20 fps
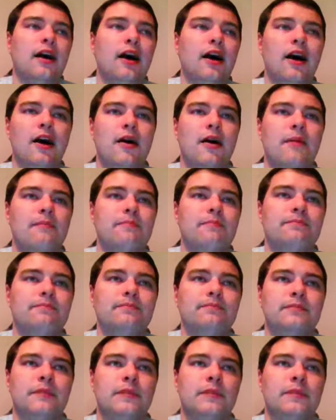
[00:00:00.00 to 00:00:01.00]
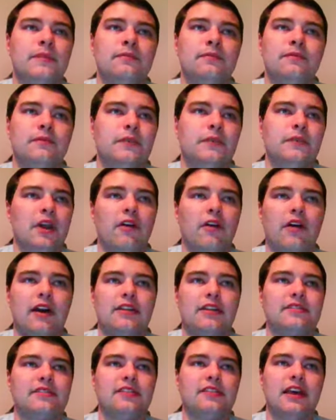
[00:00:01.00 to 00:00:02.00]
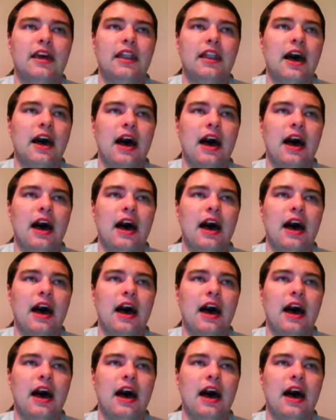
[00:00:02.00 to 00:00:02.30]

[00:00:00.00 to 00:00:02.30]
Like I said,